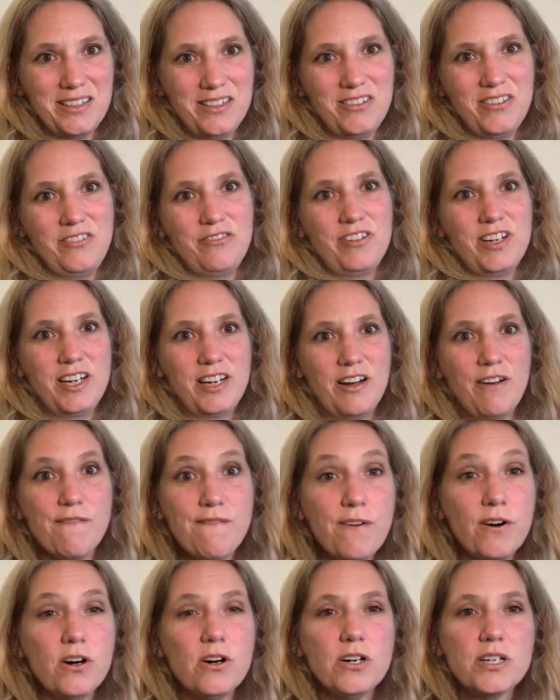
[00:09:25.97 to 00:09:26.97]
there really are
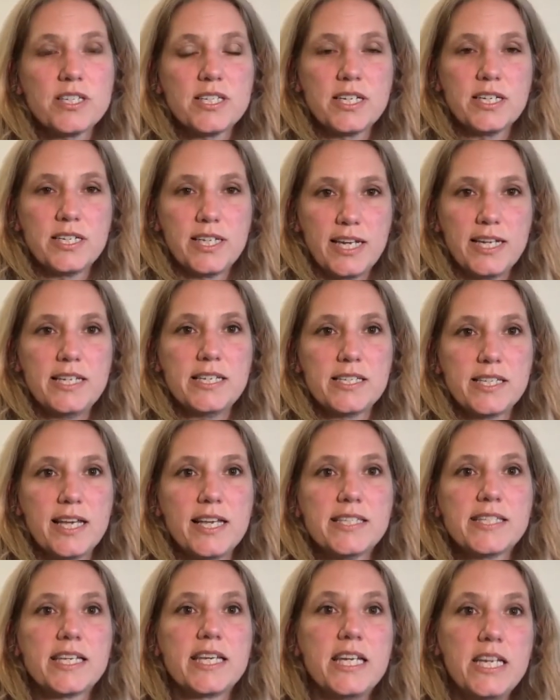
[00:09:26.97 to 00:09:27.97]
vast data
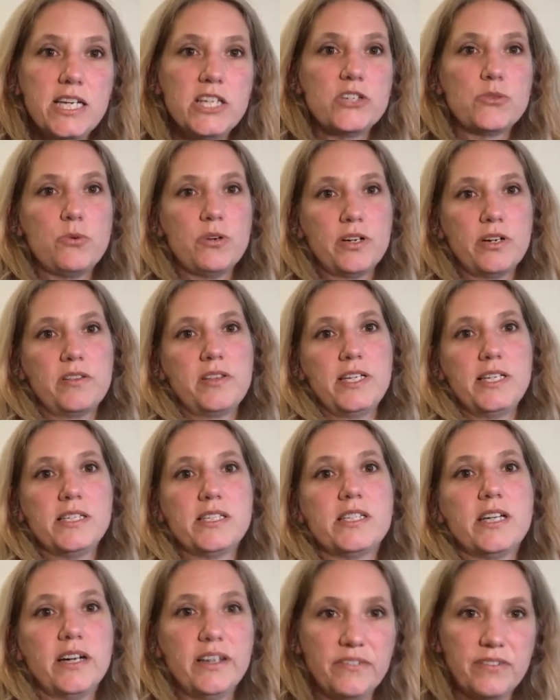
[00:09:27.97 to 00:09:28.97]
sets. Each one of these
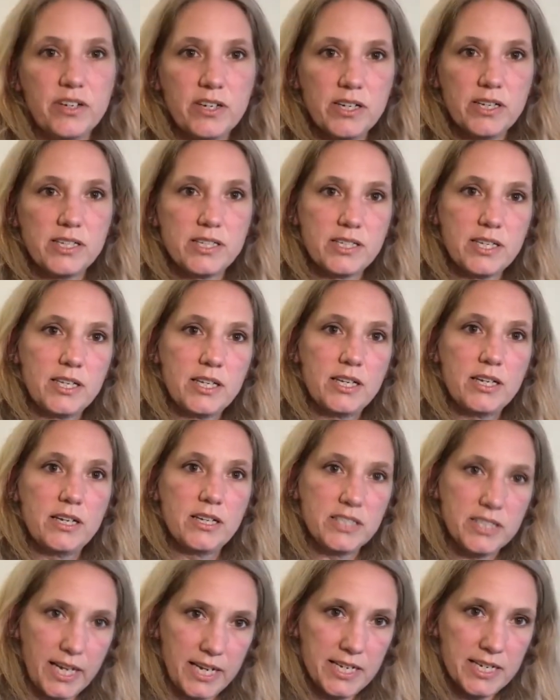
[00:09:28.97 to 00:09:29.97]
diverse
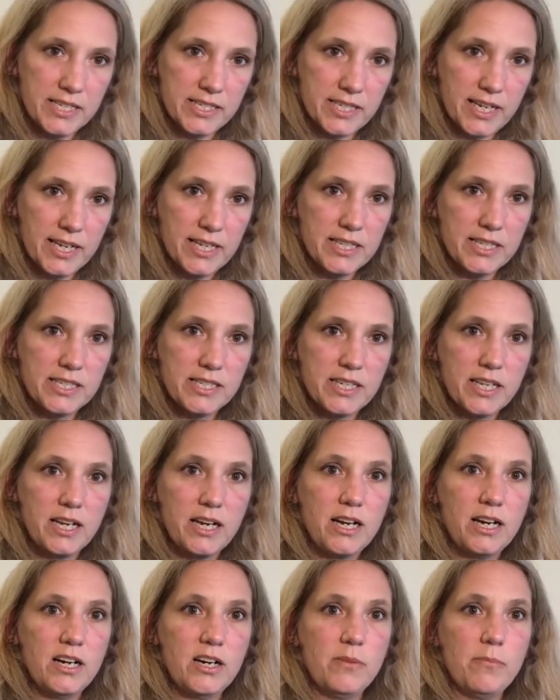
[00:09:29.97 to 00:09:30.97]
data sets
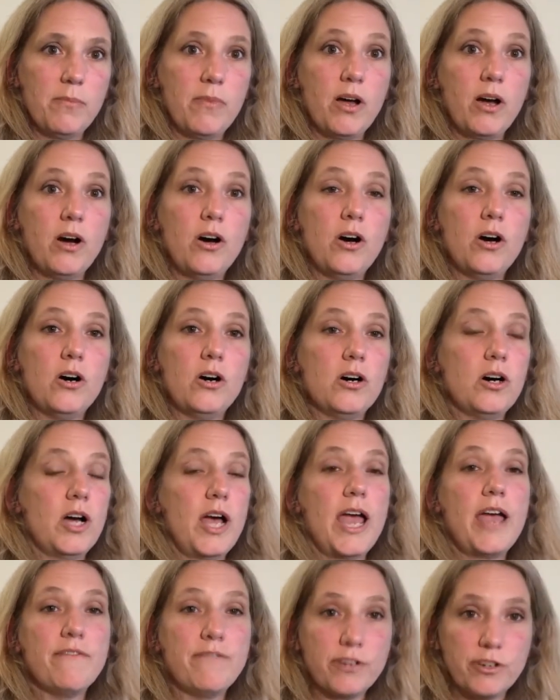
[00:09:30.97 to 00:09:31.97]
are
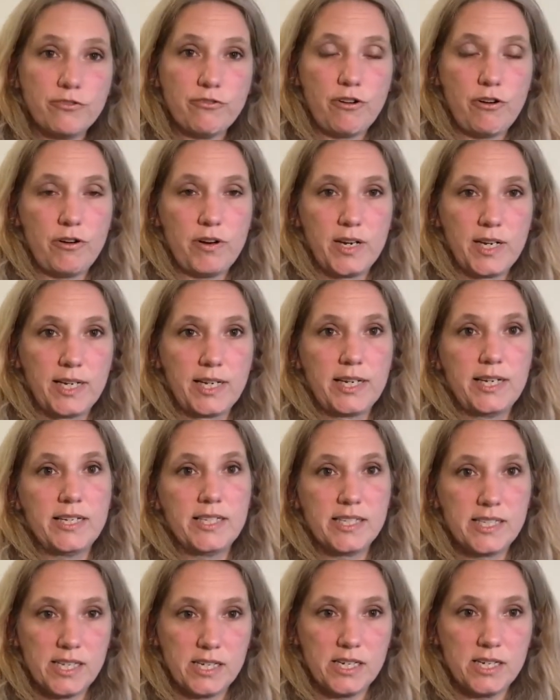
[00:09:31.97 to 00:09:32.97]
ever growing in
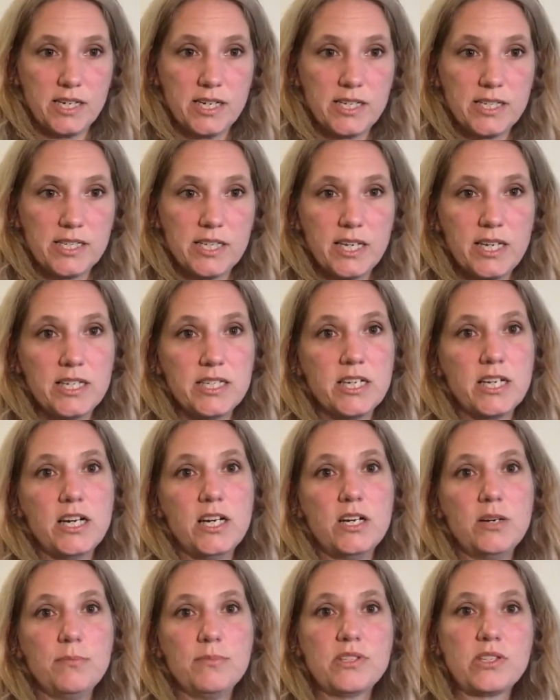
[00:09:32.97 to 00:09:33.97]
size. In
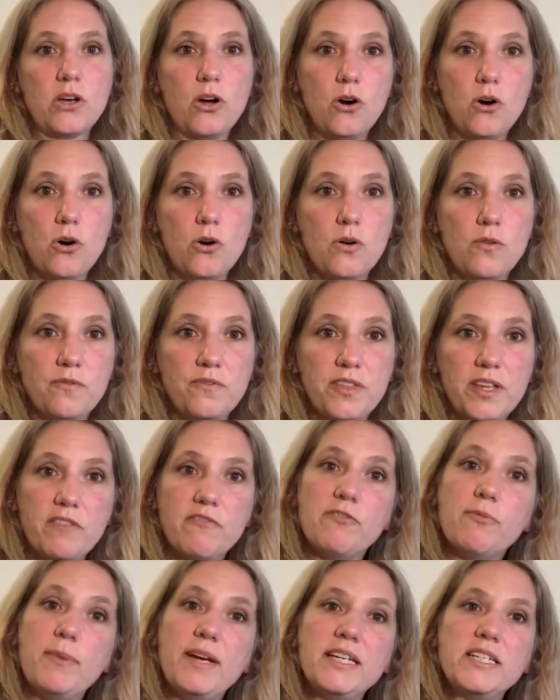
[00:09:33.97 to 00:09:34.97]
terms of the
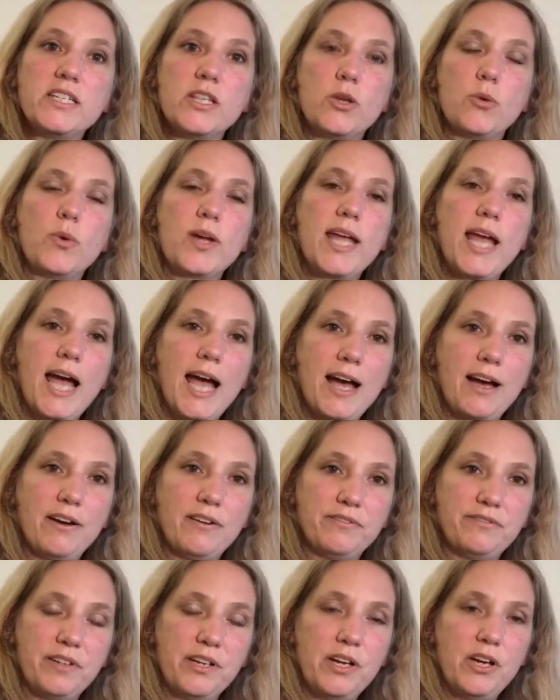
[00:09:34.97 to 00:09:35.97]
information that we
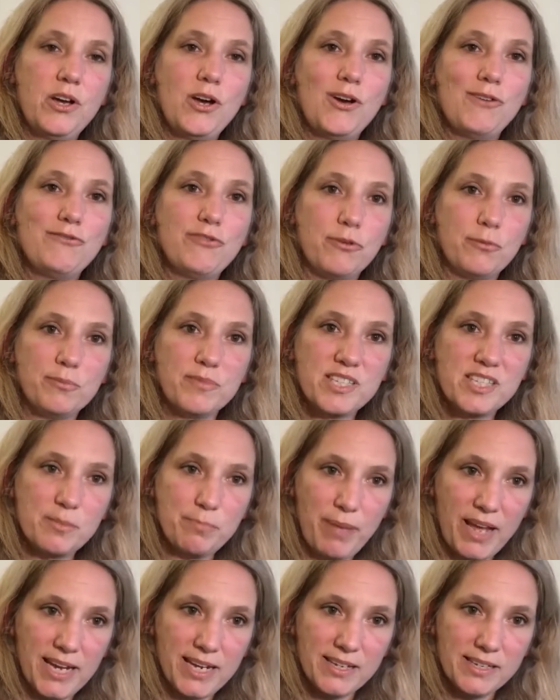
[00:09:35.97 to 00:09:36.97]
have from
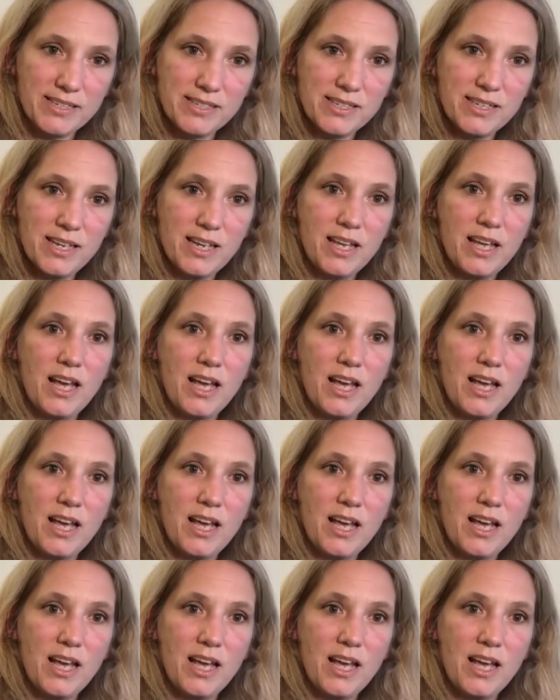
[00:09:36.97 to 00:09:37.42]
space,